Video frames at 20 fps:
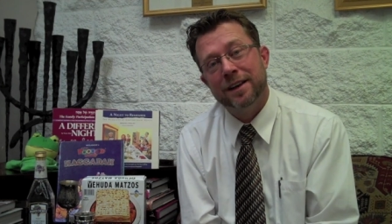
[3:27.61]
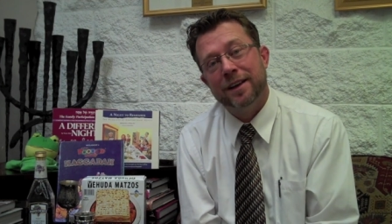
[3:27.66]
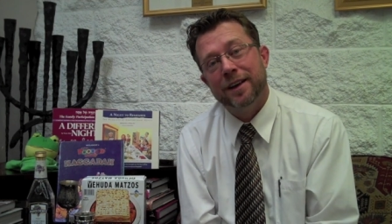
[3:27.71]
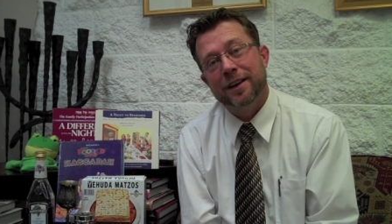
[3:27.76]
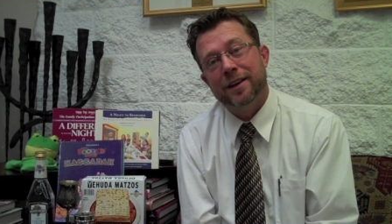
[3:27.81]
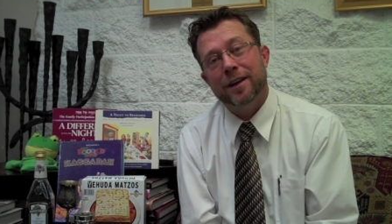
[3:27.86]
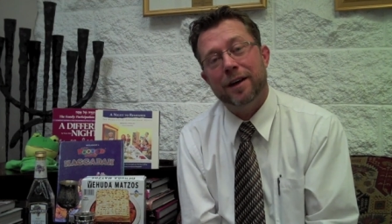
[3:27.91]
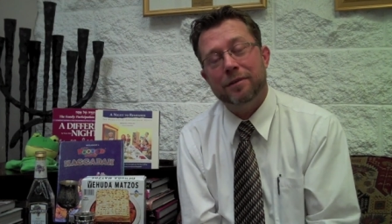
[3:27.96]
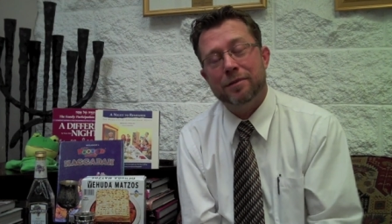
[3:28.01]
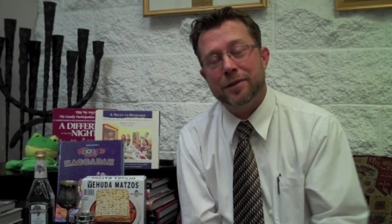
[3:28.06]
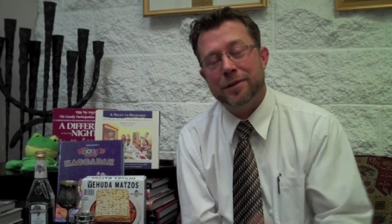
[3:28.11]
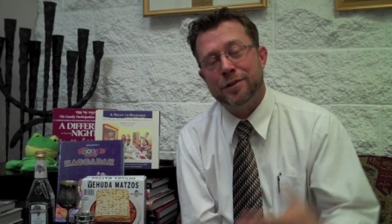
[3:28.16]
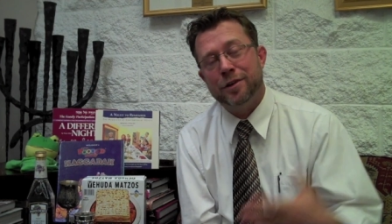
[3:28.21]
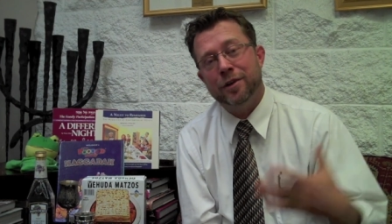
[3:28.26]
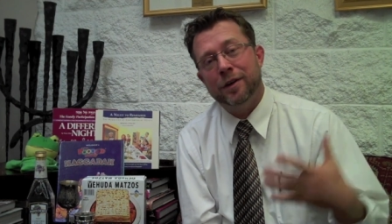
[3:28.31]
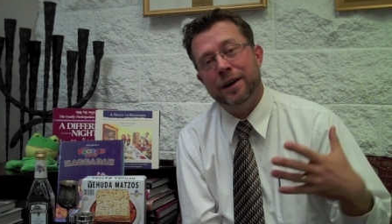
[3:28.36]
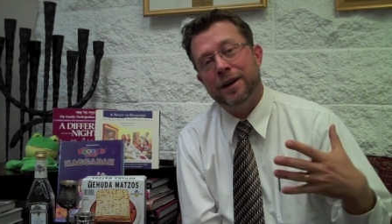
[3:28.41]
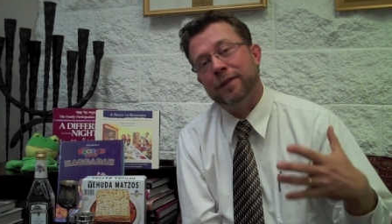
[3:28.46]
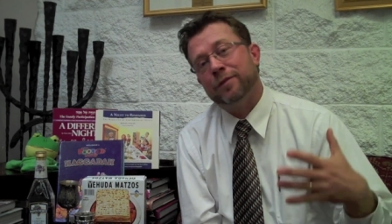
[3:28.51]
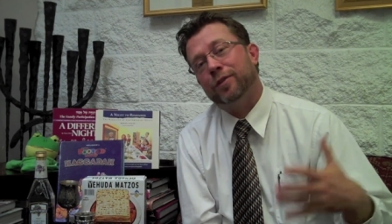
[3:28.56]
an
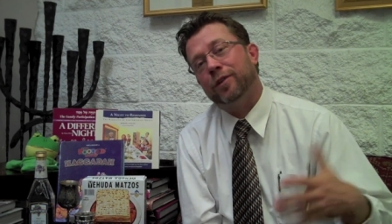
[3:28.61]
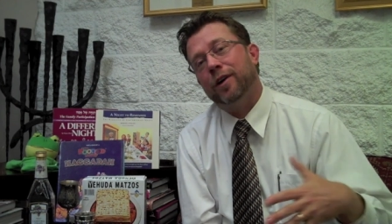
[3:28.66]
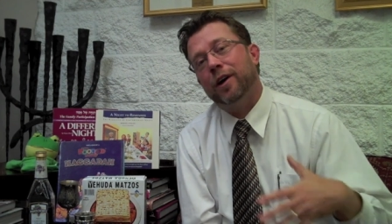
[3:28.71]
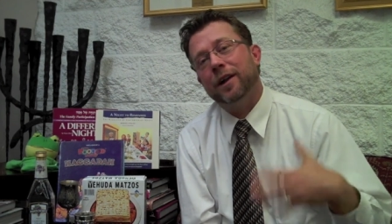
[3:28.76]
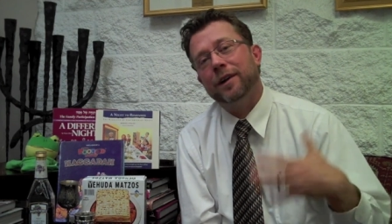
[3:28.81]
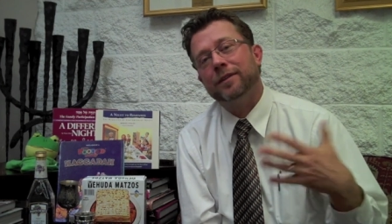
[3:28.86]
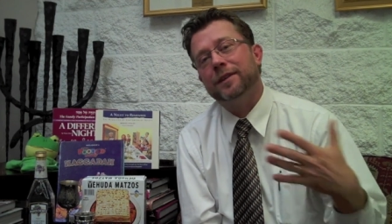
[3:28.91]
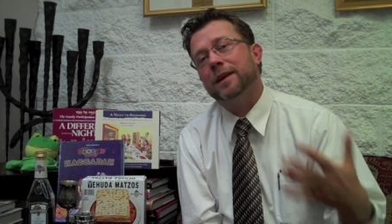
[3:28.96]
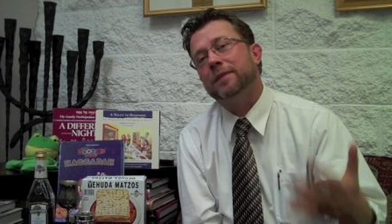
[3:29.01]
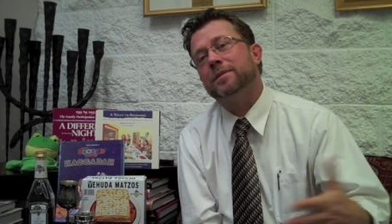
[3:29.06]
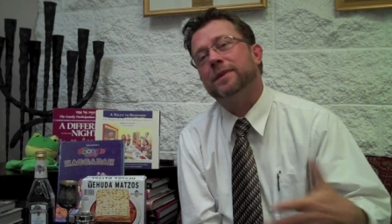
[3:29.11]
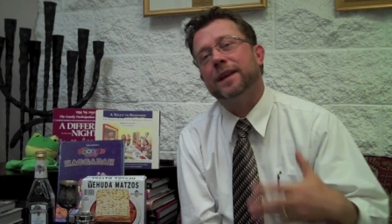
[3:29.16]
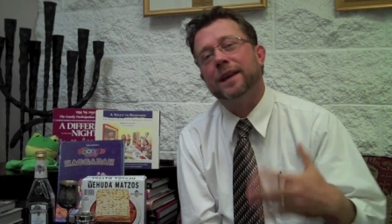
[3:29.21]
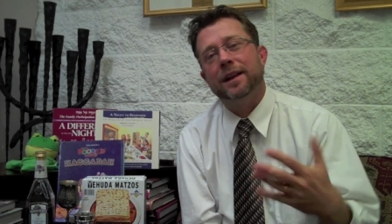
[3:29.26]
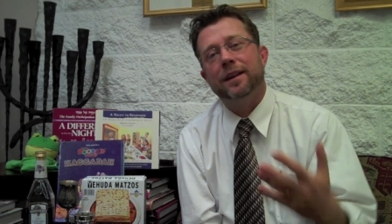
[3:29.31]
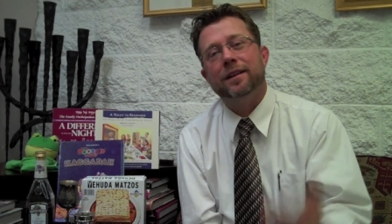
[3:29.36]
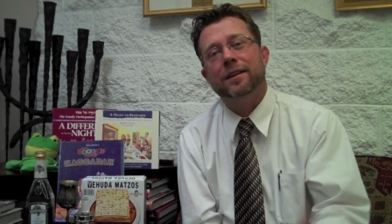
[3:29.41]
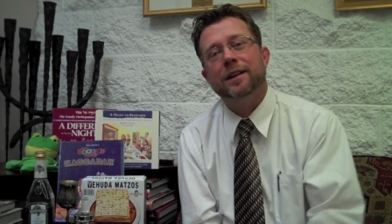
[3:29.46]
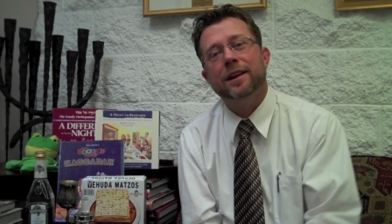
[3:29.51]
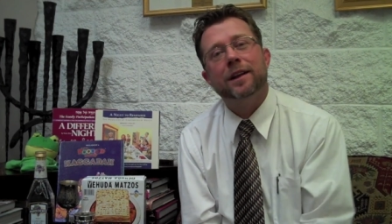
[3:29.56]
opportunity for all of them to
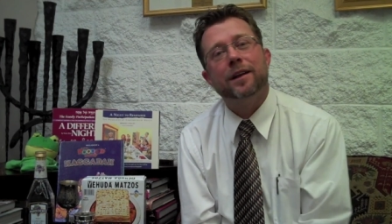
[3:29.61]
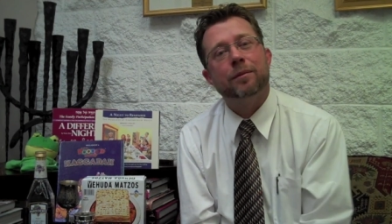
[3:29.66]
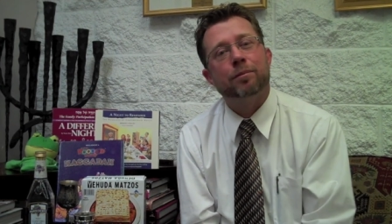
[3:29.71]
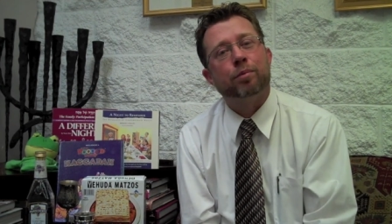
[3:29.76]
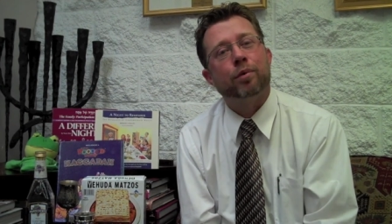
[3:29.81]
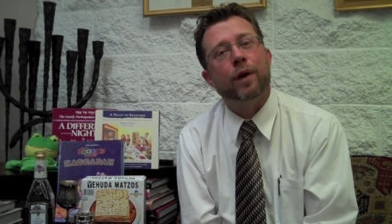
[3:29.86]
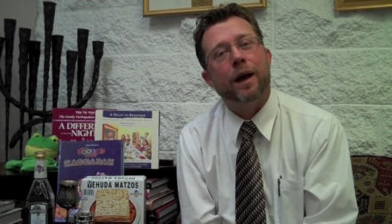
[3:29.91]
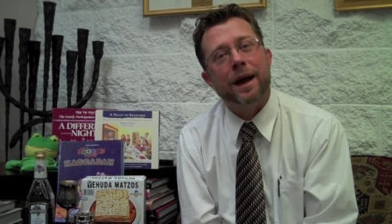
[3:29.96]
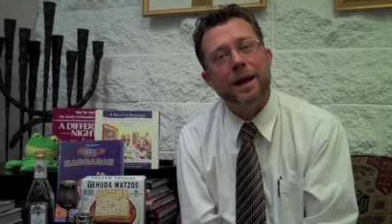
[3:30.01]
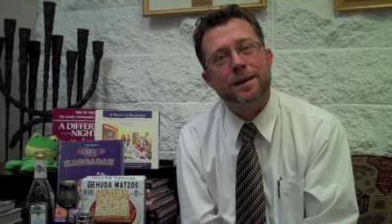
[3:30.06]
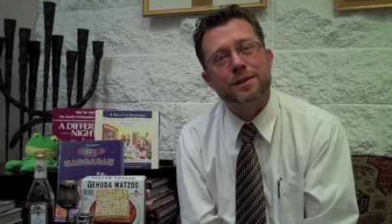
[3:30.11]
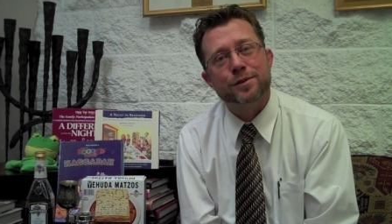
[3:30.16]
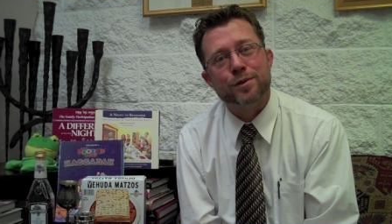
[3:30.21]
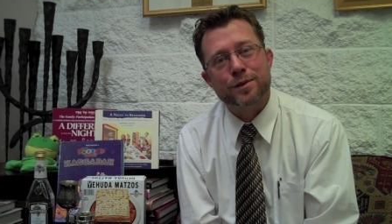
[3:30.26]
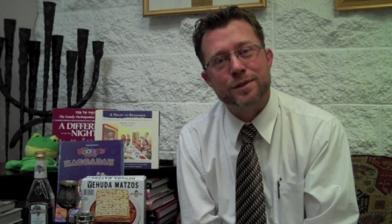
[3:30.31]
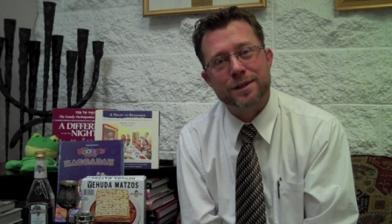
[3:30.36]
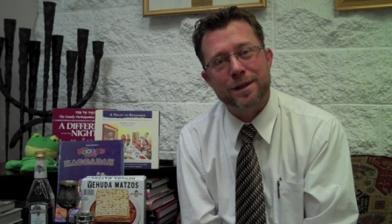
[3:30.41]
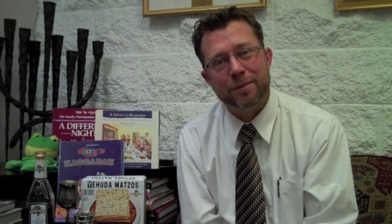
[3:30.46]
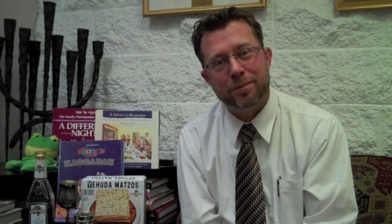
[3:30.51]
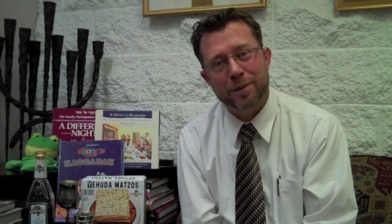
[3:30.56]
get a little prize or
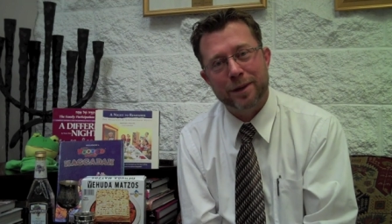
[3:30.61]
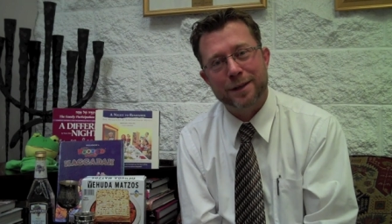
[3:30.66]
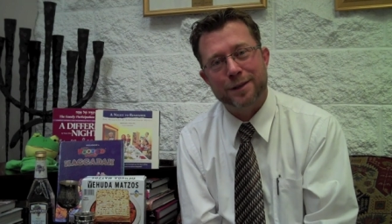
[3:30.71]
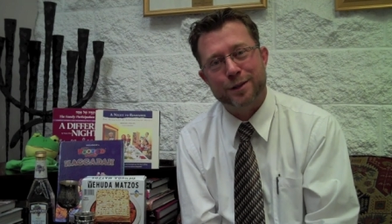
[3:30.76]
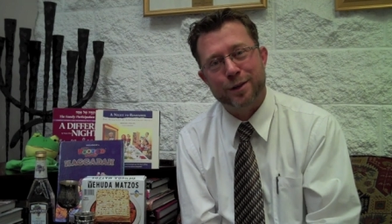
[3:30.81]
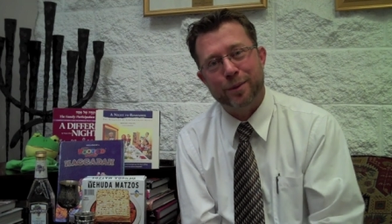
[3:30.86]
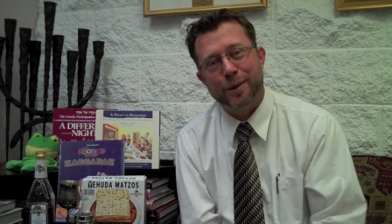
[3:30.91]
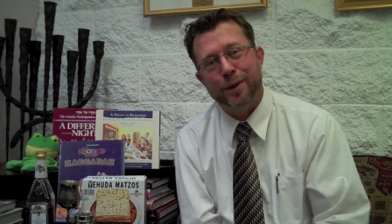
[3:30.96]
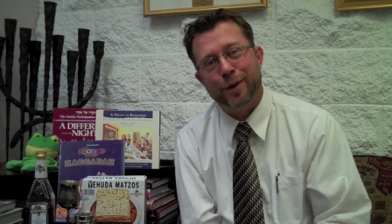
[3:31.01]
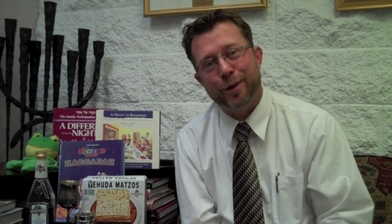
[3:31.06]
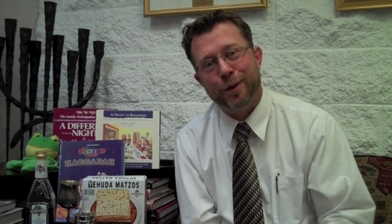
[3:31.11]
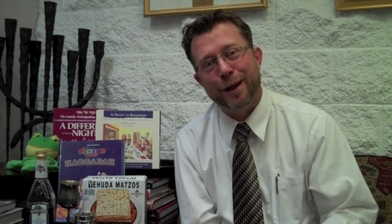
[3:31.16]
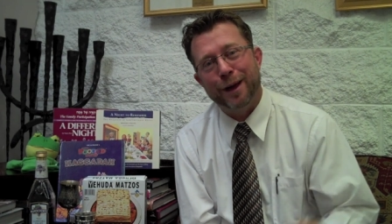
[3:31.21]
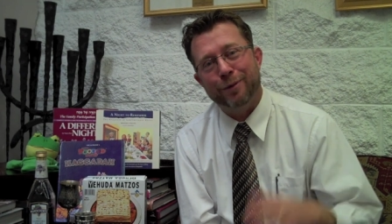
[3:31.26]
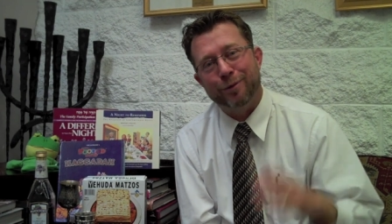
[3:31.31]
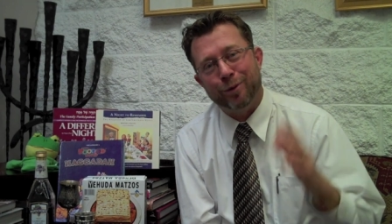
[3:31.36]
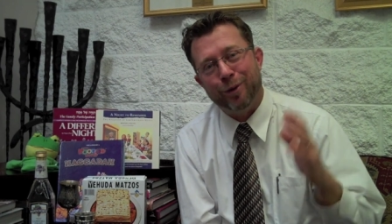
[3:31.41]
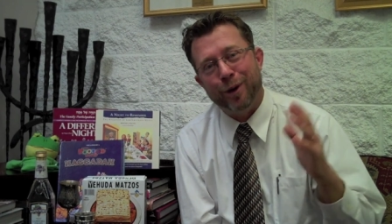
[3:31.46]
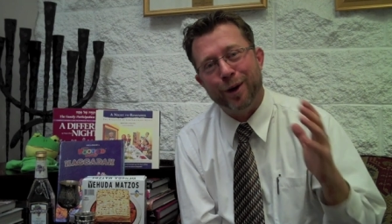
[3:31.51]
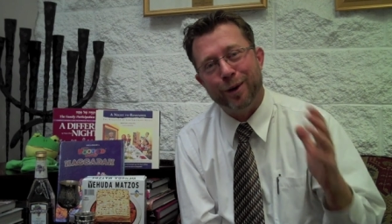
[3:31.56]
something, so we don't
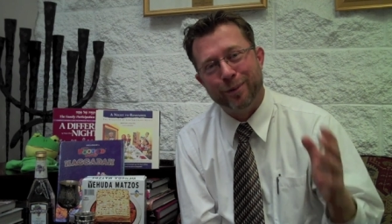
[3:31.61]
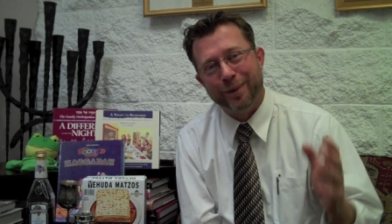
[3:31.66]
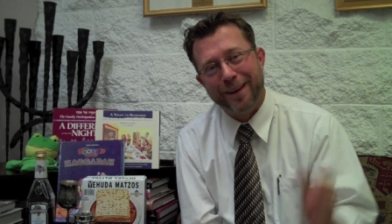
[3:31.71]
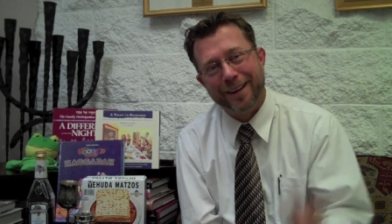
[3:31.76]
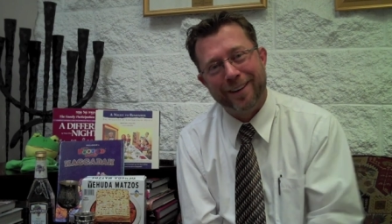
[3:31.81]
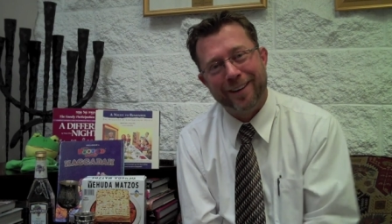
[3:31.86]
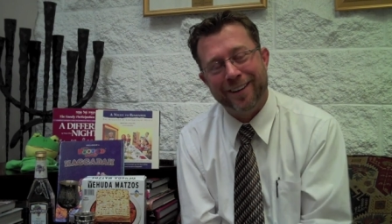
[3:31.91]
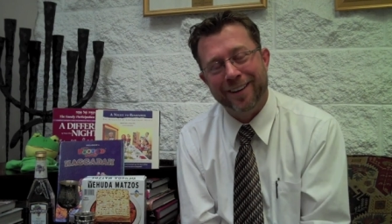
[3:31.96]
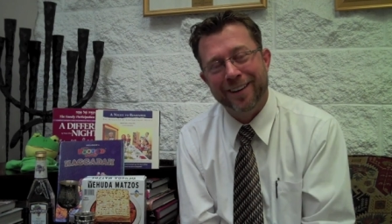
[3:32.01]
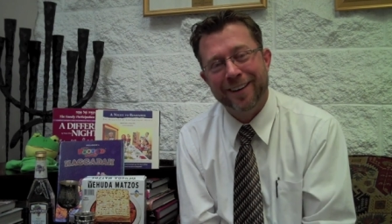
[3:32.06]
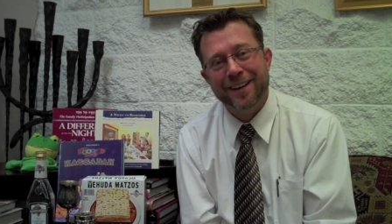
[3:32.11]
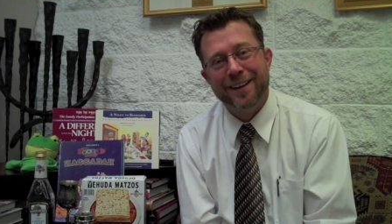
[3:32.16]
have one winner